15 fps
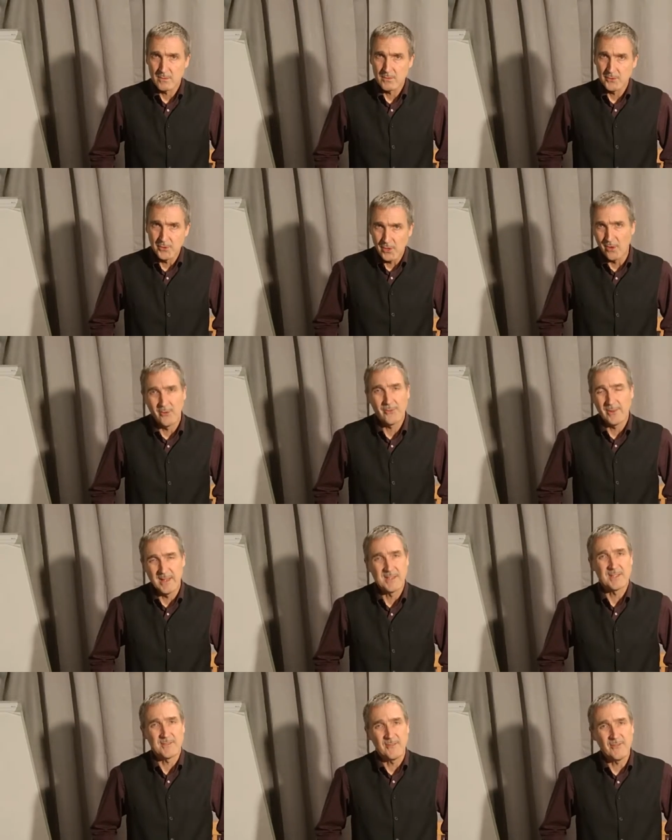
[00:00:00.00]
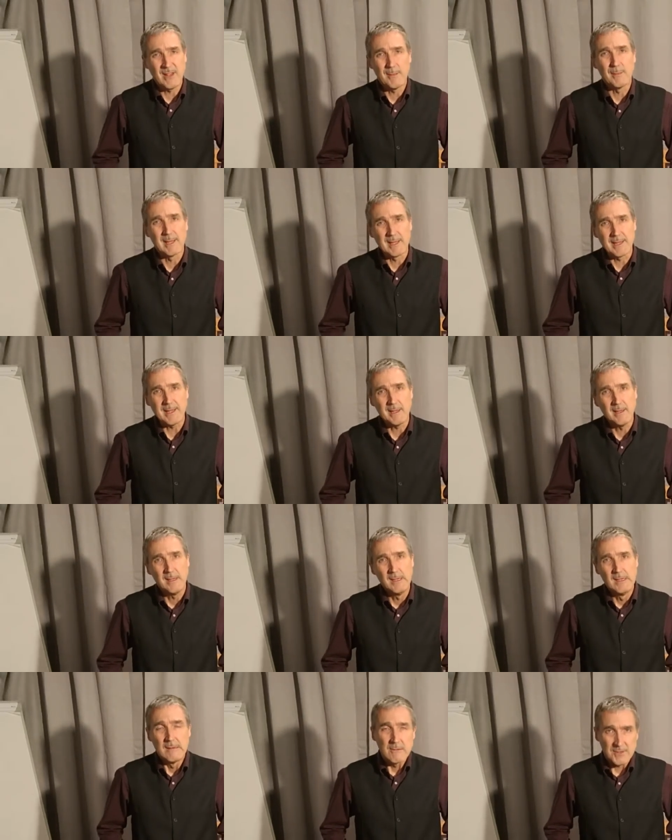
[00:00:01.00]
not friends and family,
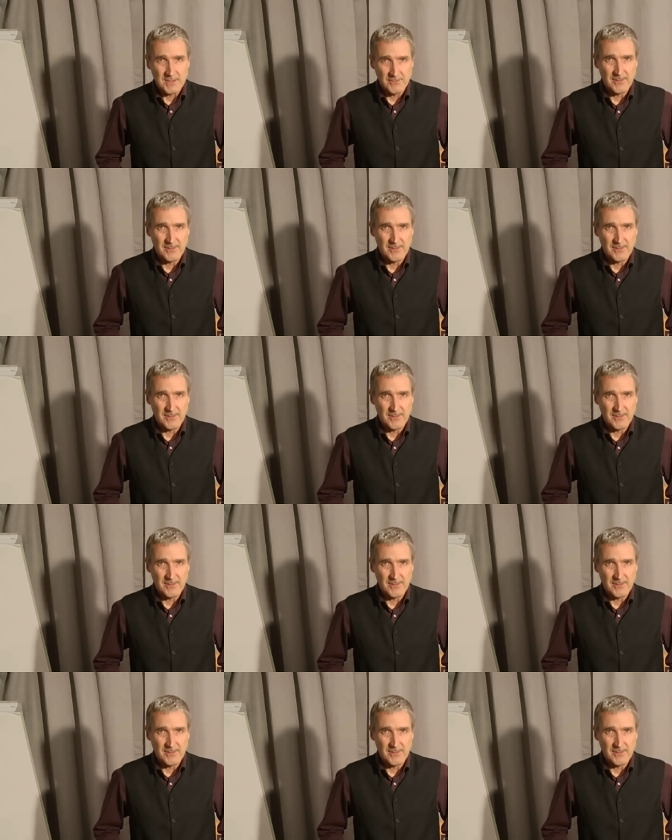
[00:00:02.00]
to